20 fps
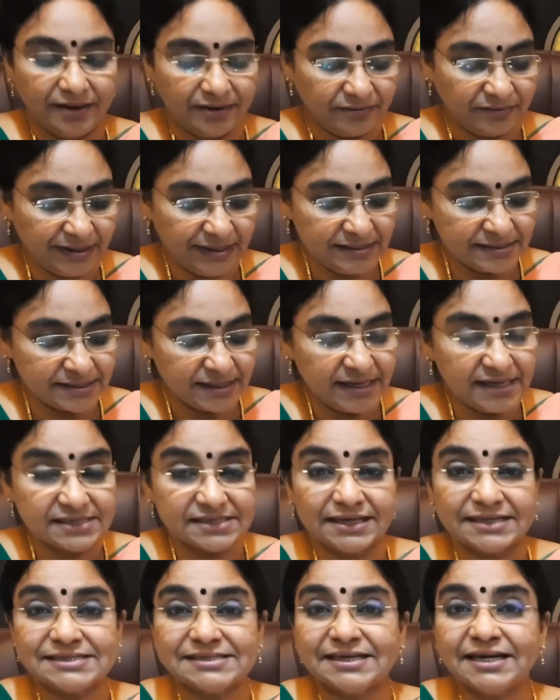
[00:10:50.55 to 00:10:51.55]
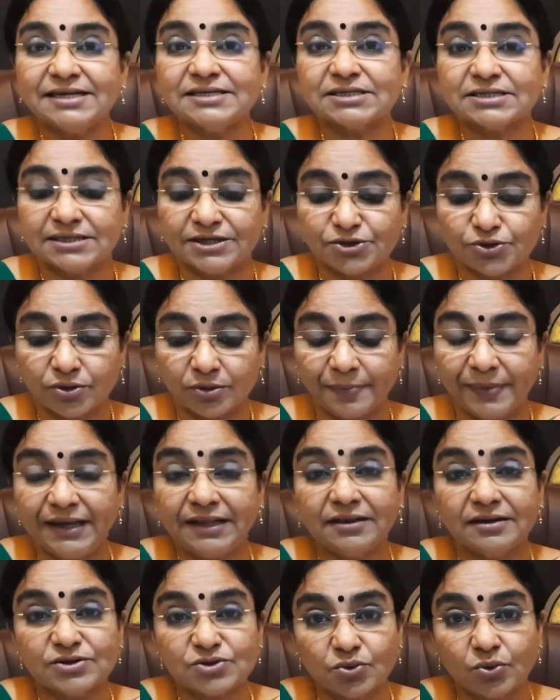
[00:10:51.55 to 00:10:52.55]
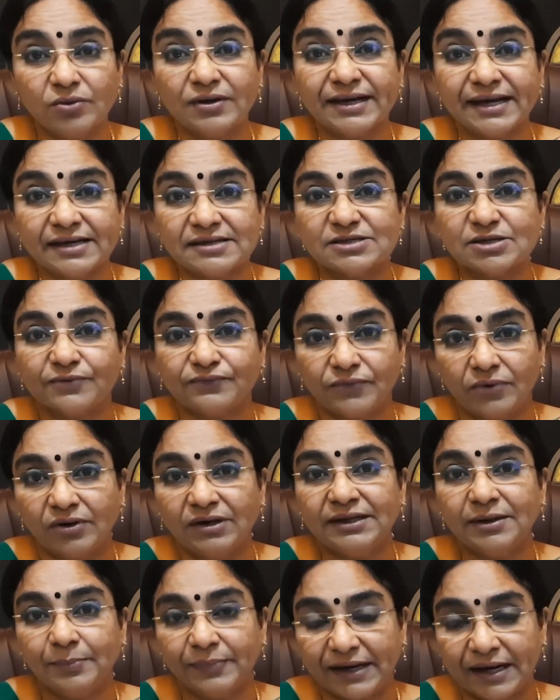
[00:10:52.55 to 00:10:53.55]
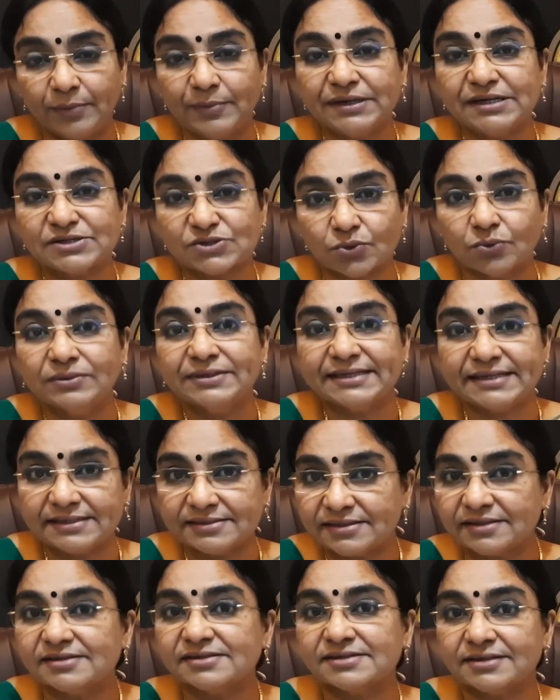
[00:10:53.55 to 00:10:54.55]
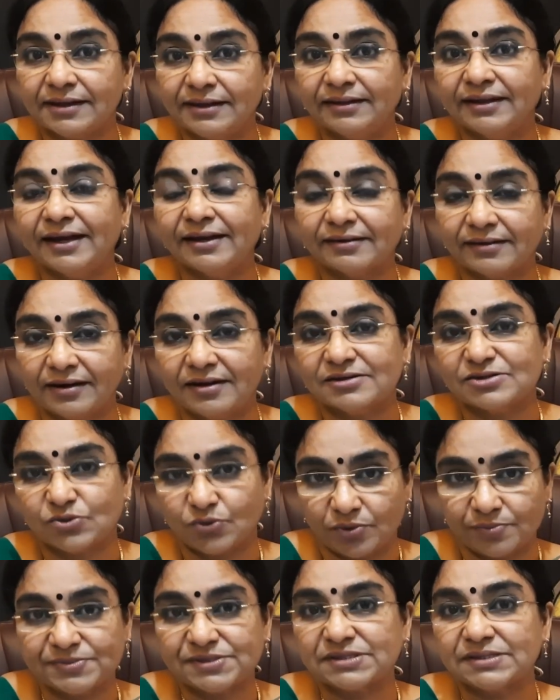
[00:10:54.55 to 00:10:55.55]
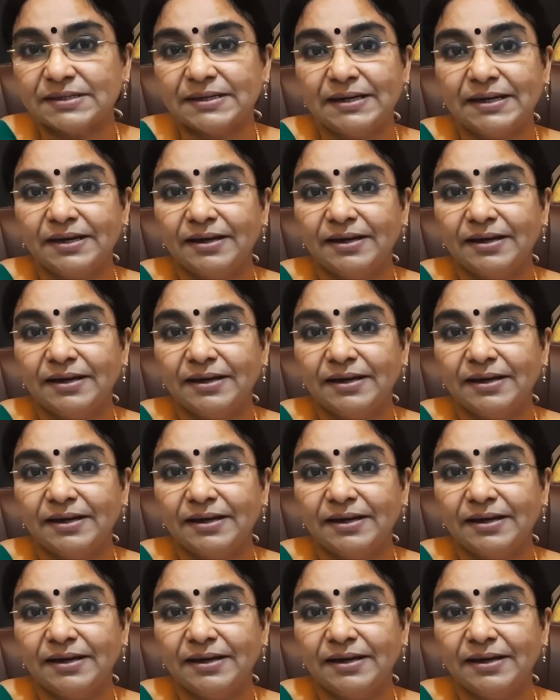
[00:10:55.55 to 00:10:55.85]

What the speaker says: Right? Such things should be the toolkits of all the primary school teachers in their classrooms.